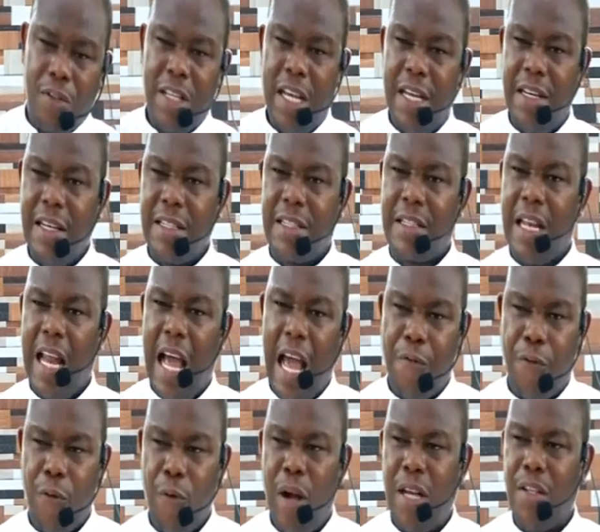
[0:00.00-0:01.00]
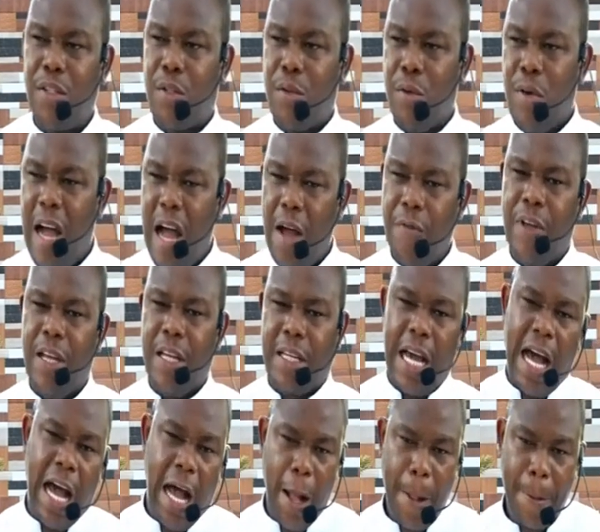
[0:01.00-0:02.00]
in this life wants to have a
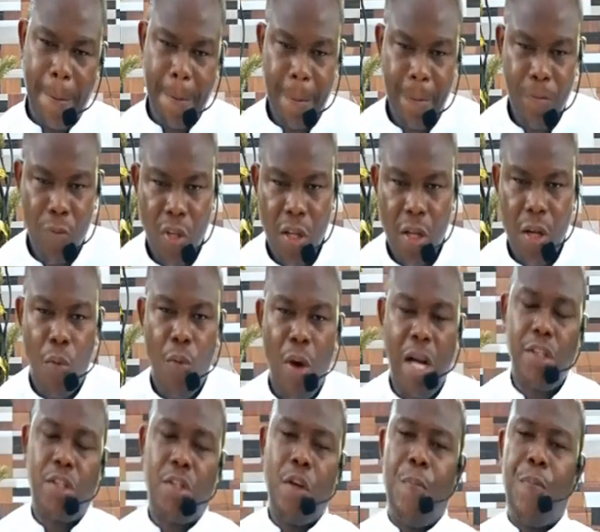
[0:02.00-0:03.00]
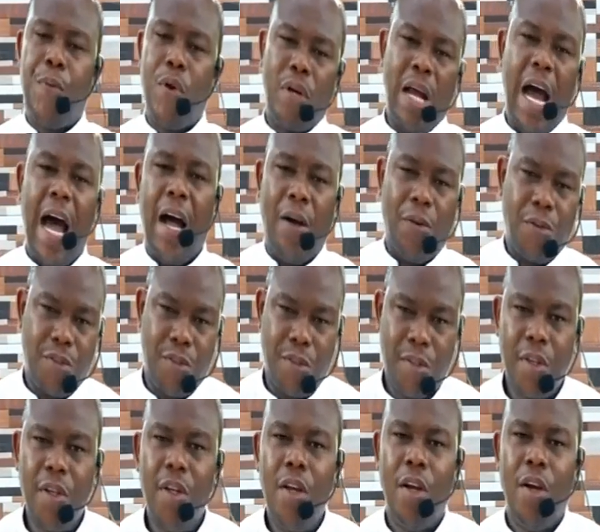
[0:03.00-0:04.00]
car, wants to build house,
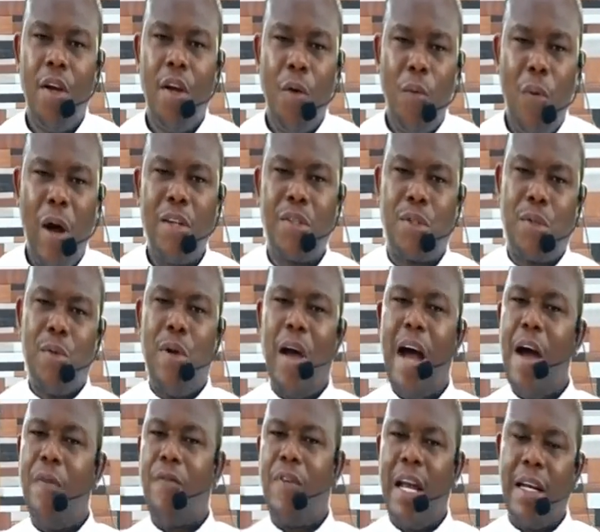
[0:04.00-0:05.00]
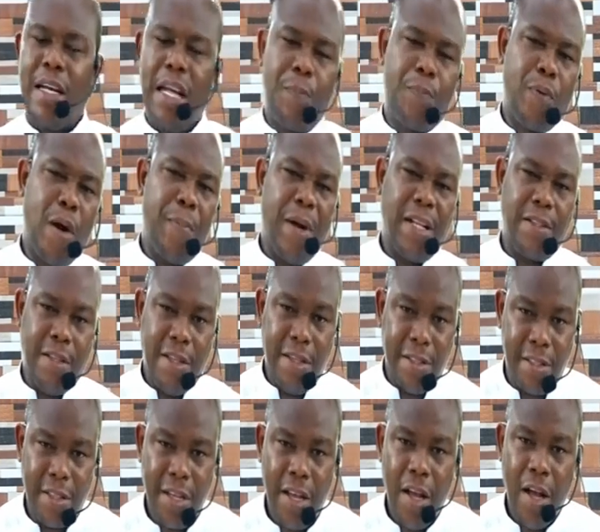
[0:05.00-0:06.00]
wants to have landed
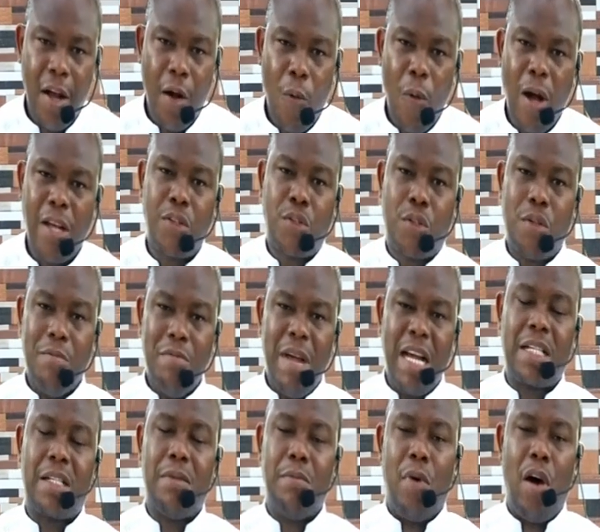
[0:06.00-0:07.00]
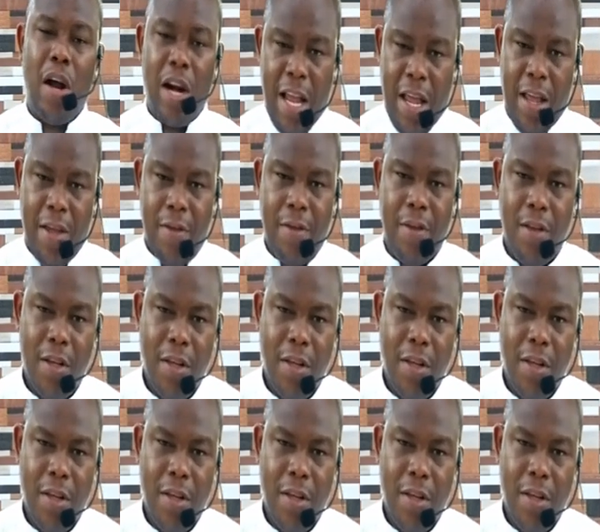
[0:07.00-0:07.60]
properties, wants to make money.